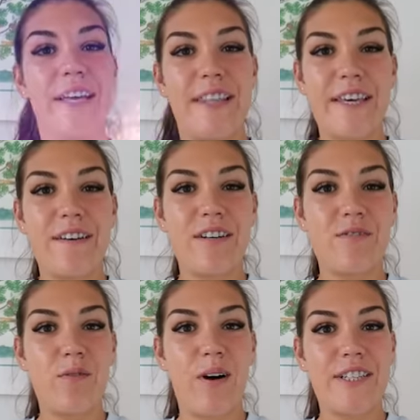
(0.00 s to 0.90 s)
Thank you guys
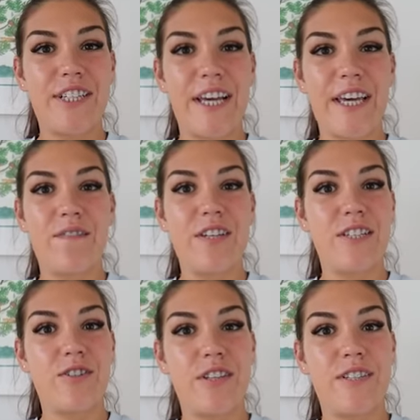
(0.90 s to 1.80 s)
for watching. If you
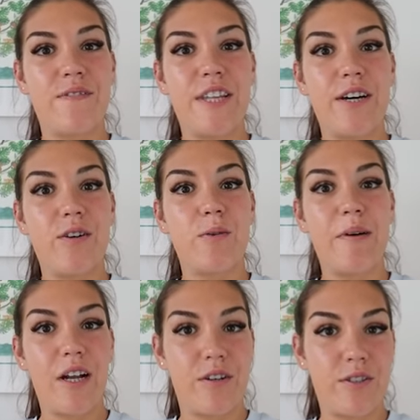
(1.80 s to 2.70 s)
did enjoy this video, you
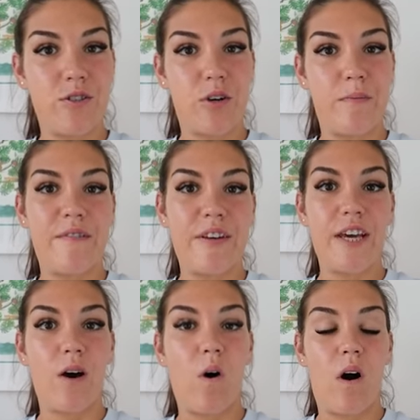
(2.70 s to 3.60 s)
might also enjoy my
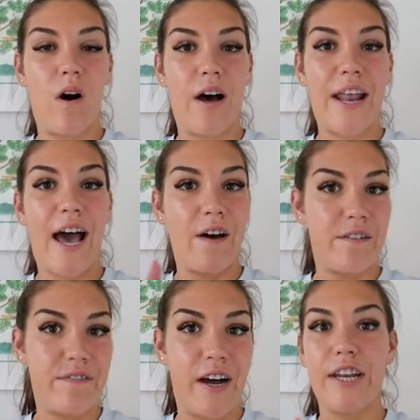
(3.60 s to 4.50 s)
video on how to
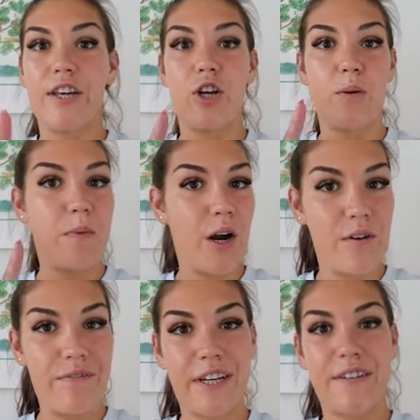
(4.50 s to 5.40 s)
find your
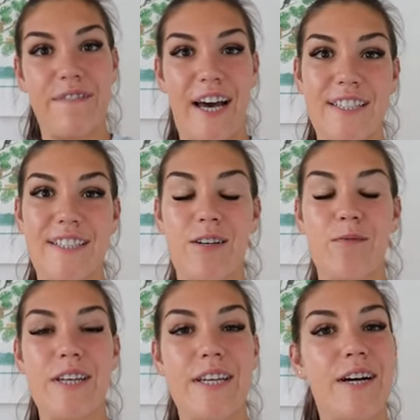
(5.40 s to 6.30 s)
perfect fasting
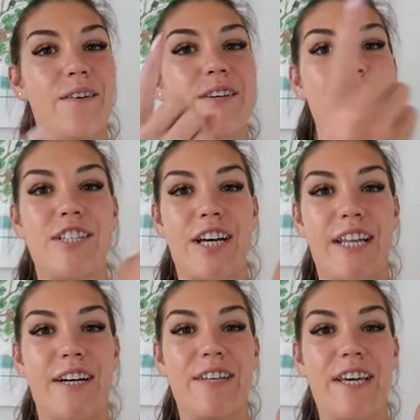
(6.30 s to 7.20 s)
window. You can check
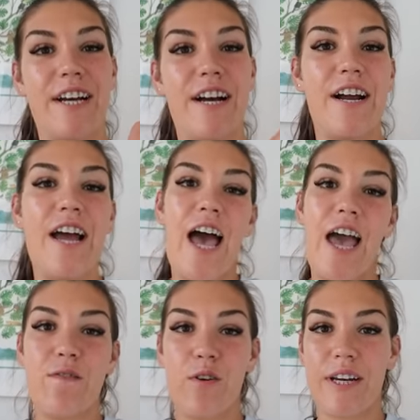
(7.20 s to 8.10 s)
it out here.
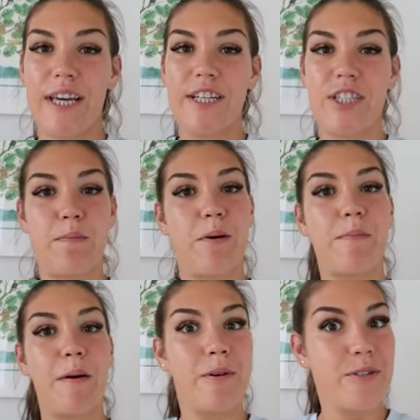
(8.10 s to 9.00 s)
If you wanna catch up on
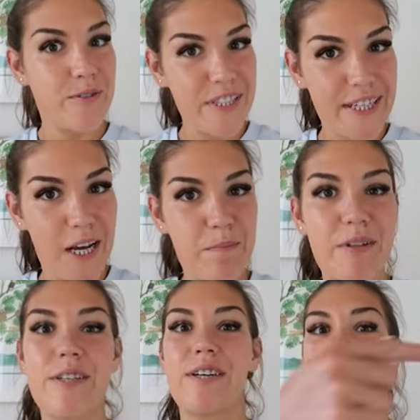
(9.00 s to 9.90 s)
my most recent
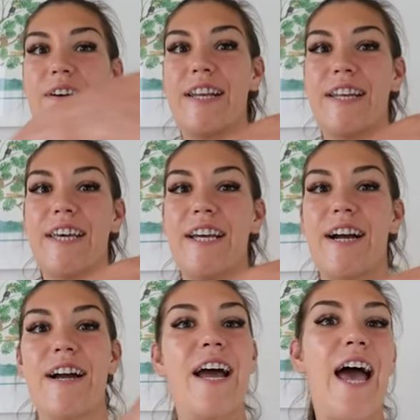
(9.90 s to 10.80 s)
upload, you can find it
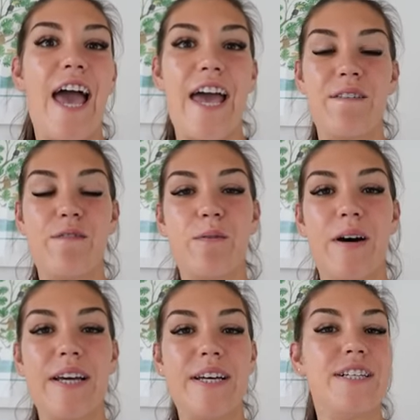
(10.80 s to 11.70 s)
here. And if you
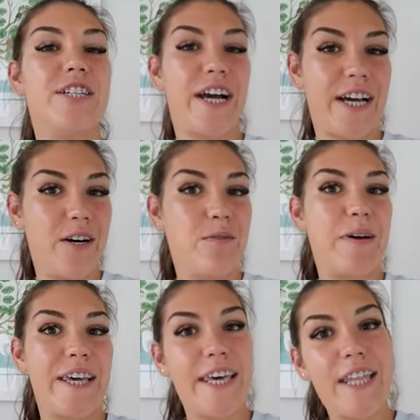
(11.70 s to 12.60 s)
wanna check out
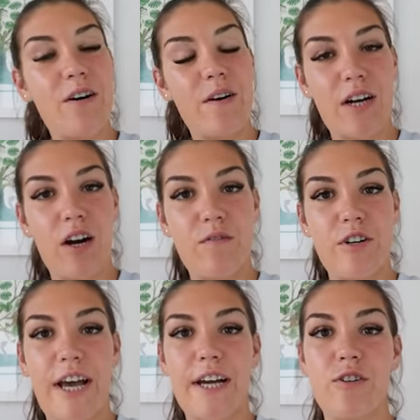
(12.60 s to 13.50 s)
my keto and
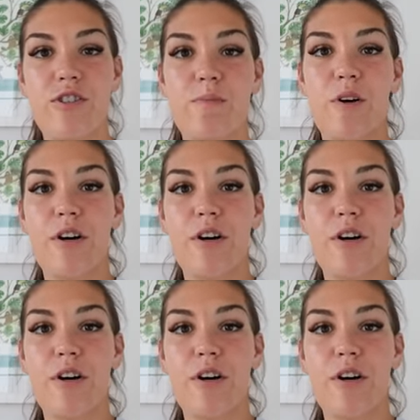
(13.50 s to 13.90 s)
carnivore diet coaching